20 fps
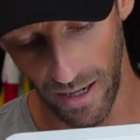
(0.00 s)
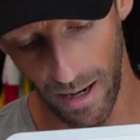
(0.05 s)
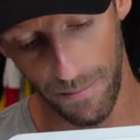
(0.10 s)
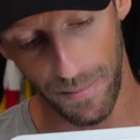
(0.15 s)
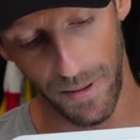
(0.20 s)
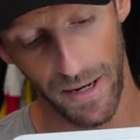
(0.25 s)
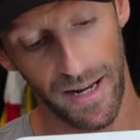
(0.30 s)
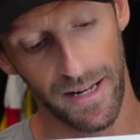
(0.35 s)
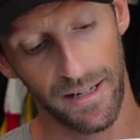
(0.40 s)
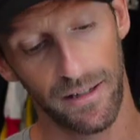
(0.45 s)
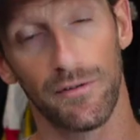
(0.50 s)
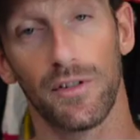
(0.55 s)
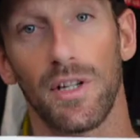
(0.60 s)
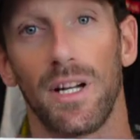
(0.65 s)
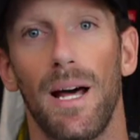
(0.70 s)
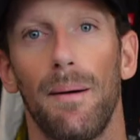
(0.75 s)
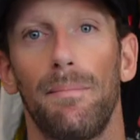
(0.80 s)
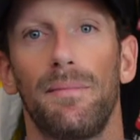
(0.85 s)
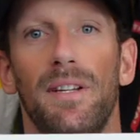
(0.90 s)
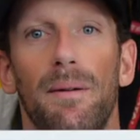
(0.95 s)
lap, end of the
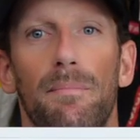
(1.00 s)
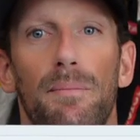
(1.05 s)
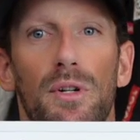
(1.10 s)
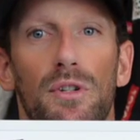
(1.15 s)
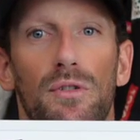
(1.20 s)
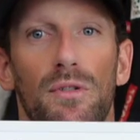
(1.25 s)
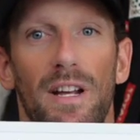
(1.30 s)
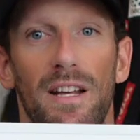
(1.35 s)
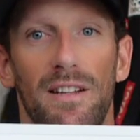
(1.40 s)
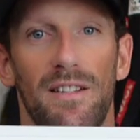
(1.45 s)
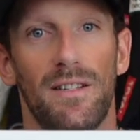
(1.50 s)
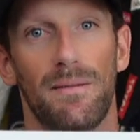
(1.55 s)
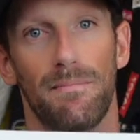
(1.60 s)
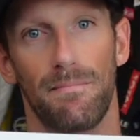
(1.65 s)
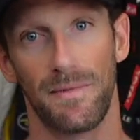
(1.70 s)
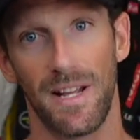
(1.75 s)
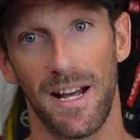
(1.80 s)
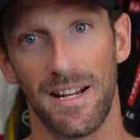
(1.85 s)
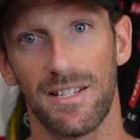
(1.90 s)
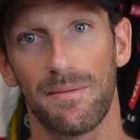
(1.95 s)
lap temperature.
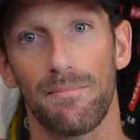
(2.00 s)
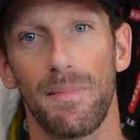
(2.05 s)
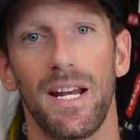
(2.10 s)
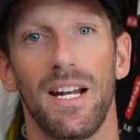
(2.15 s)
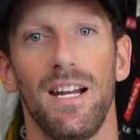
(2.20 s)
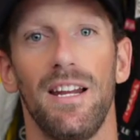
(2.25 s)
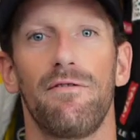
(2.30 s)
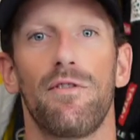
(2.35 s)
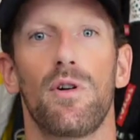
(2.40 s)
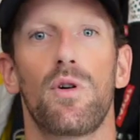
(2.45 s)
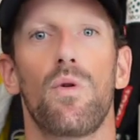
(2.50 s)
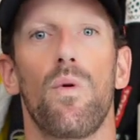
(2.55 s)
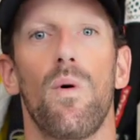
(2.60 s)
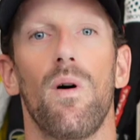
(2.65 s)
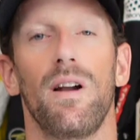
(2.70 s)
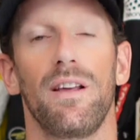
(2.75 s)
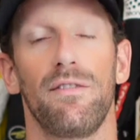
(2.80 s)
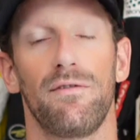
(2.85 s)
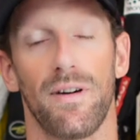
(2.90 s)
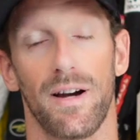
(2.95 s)
That's mainly for
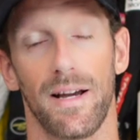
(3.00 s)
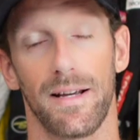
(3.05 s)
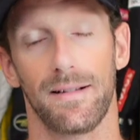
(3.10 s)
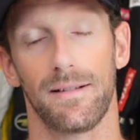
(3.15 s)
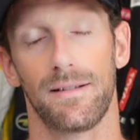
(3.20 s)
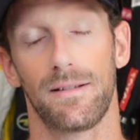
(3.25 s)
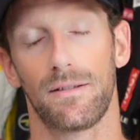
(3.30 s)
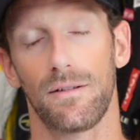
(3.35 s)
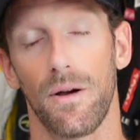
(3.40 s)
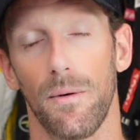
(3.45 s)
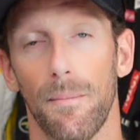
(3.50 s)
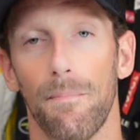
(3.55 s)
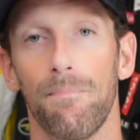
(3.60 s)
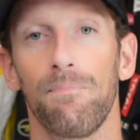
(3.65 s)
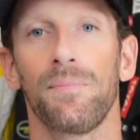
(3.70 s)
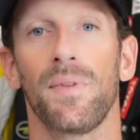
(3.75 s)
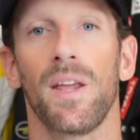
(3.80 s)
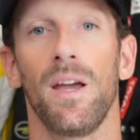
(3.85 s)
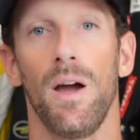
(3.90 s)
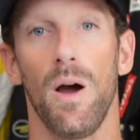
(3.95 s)
qualifying. So
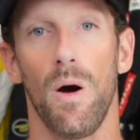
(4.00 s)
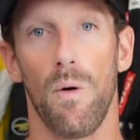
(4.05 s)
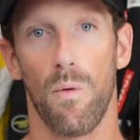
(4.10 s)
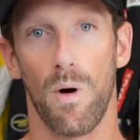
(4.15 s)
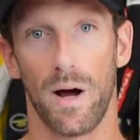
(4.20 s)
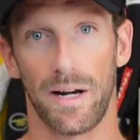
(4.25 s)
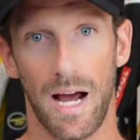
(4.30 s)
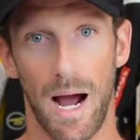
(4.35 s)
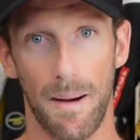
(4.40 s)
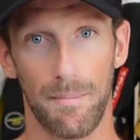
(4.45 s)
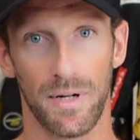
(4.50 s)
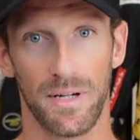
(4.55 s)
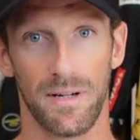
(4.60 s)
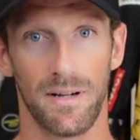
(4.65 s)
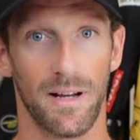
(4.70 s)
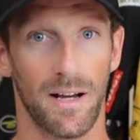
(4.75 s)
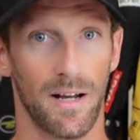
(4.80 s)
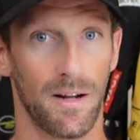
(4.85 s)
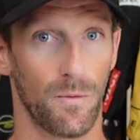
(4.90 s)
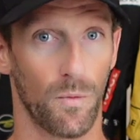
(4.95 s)
what
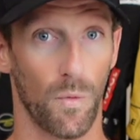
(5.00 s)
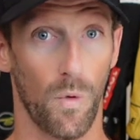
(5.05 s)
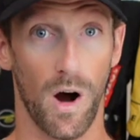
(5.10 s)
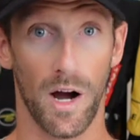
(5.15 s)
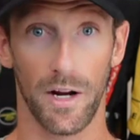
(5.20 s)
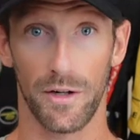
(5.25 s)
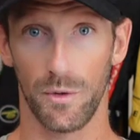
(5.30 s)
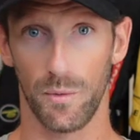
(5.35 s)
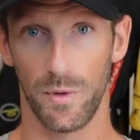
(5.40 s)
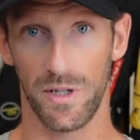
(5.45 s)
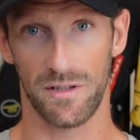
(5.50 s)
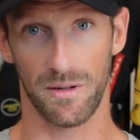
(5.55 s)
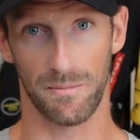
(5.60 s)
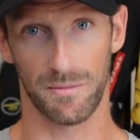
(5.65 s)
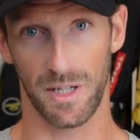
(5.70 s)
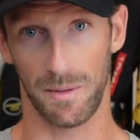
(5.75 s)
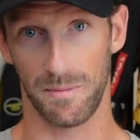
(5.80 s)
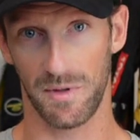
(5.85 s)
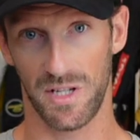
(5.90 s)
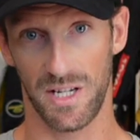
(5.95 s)
happened and why do we
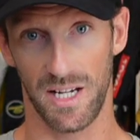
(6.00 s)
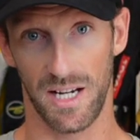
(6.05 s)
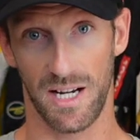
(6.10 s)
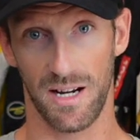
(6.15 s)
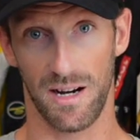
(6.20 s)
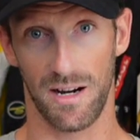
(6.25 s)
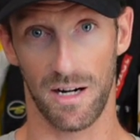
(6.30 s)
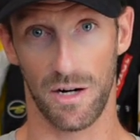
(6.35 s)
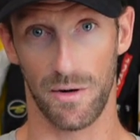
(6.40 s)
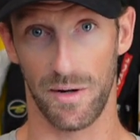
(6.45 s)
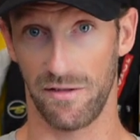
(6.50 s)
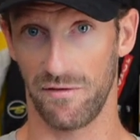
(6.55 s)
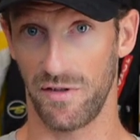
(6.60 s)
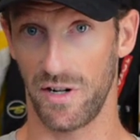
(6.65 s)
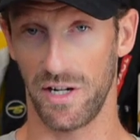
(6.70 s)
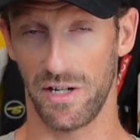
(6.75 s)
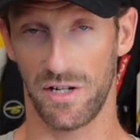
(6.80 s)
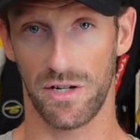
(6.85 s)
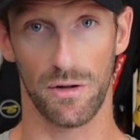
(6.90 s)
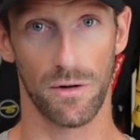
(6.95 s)
sometimes see car going
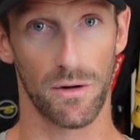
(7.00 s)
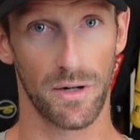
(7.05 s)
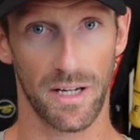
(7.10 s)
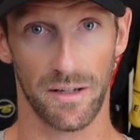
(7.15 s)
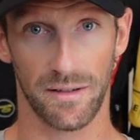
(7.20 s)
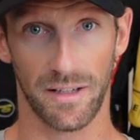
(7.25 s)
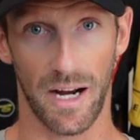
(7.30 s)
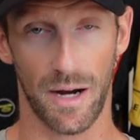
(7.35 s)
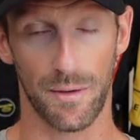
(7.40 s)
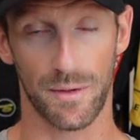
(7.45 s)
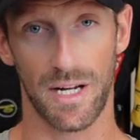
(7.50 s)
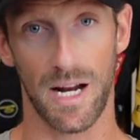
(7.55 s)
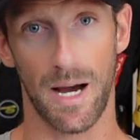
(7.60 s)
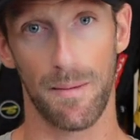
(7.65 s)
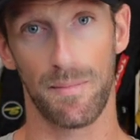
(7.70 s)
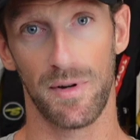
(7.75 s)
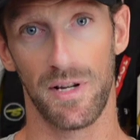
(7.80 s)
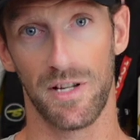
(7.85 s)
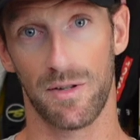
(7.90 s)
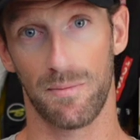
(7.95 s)
very slowly on the out
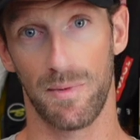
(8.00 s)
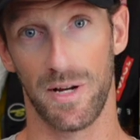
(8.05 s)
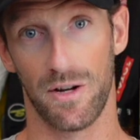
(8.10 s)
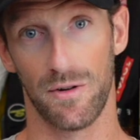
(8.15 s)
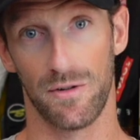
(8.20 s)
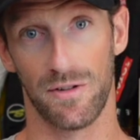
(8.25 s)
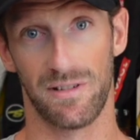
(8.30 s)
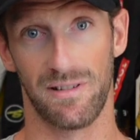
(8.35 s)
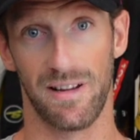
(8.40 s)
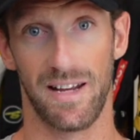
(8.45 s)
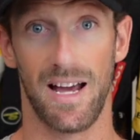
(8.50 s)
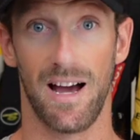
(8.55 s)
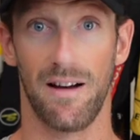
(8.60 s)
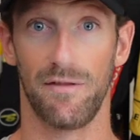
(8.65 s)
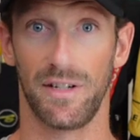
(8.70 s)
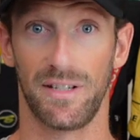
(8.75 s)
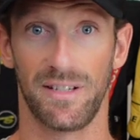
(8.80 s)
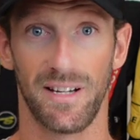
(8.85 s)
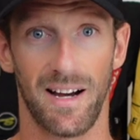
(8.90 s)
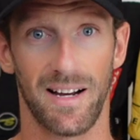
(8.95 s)
lap is because they
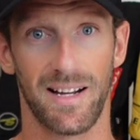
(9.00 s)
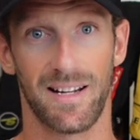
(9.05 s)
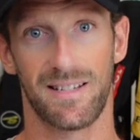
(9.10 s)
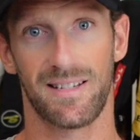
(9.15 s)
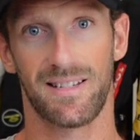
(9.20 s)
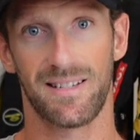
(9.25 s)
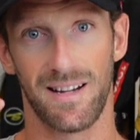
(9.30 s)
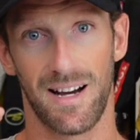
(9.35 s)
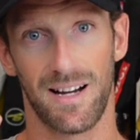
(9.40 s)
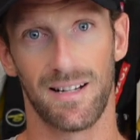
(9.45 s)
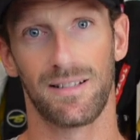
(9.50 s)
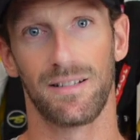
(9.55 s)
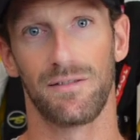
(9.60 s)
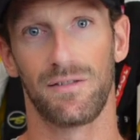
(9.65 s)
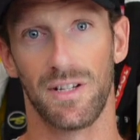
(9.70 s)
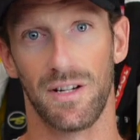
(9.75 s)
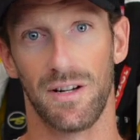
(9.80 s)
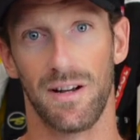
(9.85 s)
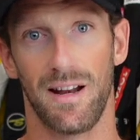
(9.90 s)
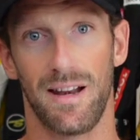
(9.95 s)
have a target start
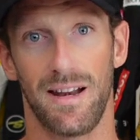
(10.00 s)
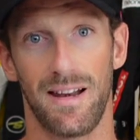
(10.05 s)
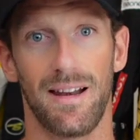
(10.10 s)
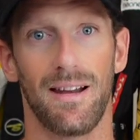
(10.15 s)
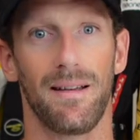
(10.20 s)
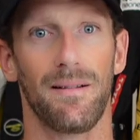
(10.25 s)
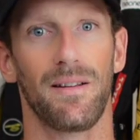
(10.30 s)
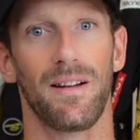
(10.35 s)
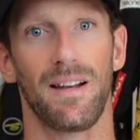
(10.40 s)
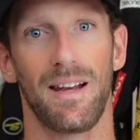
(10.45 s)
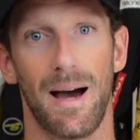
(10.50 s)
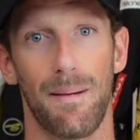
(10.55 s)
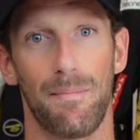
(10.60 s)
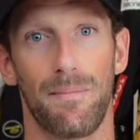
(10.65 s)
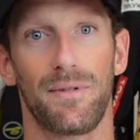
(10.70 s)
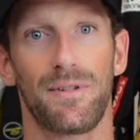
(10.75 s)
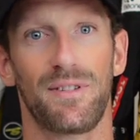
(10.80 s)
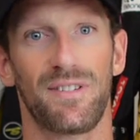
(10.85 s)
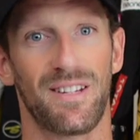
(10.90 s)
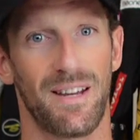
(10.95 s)
at the
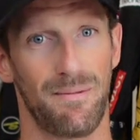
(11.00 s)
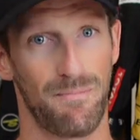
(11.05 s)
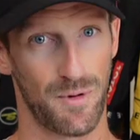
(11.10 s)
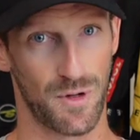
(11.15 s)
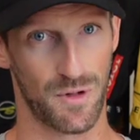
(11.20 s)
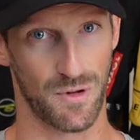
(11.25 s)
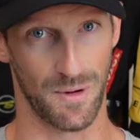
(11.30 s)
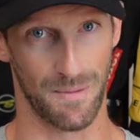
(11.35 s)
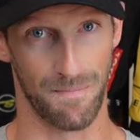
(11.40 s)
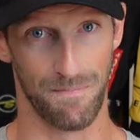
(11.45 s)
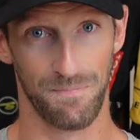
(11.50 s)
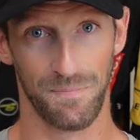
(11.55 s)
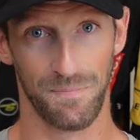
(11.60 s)
lap temperature.